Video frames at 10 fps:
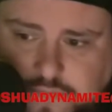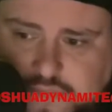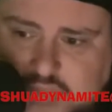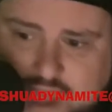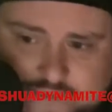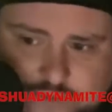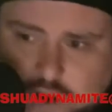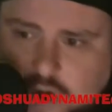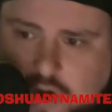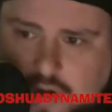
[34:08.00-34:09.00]

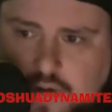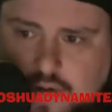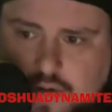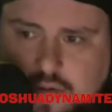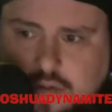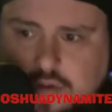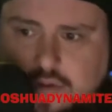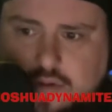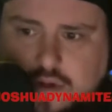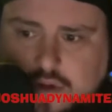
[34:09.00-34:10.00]
Never.
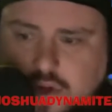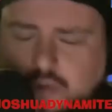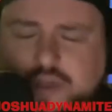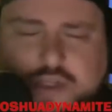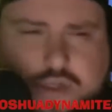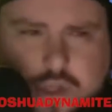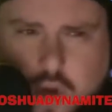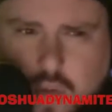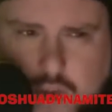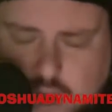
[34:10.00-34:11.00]
You're
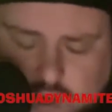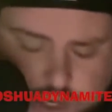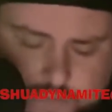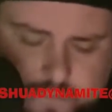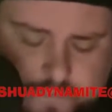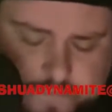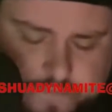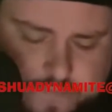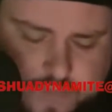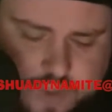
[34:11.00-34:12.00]
so welcome.
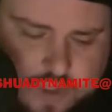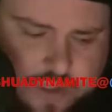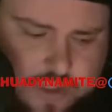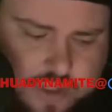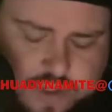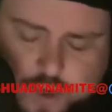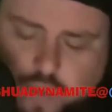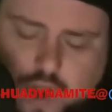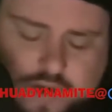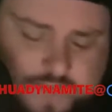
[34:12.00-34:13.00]
You're
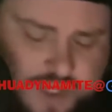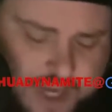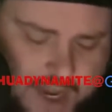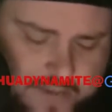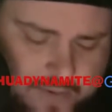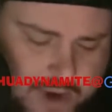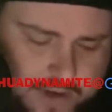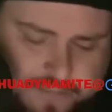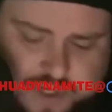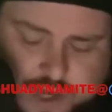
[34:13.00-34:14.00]
welcome to come. You're
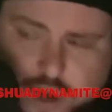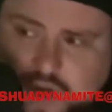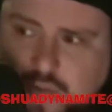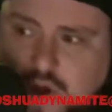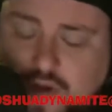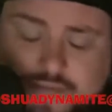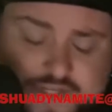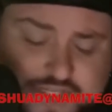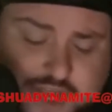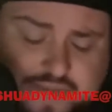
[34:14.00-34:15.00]
welcome to go. You're welcome to
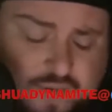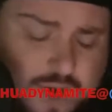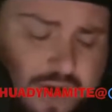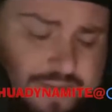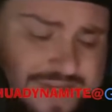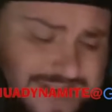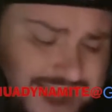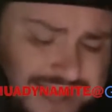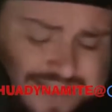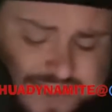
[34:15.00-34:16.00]
sub. You're welcome to
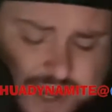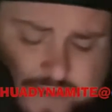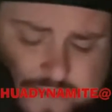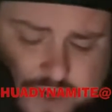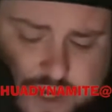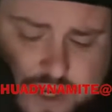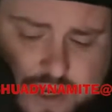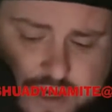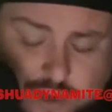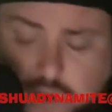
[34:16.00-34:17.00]
not sub.
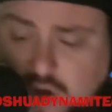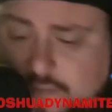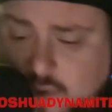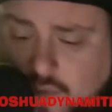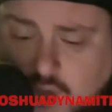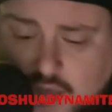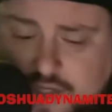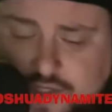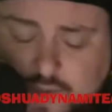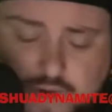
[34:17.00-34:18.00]
You're welcome to
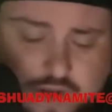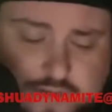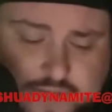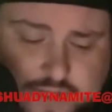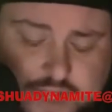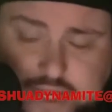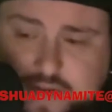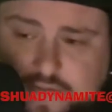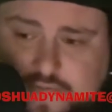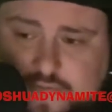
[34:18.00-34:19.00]
watch. You're welcome to
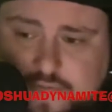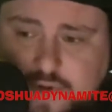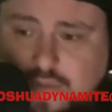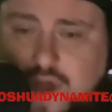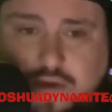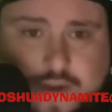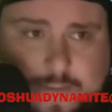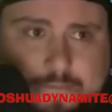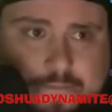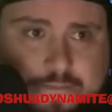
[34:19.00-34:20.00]
leave. You're
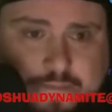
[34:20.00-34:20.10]
welcome.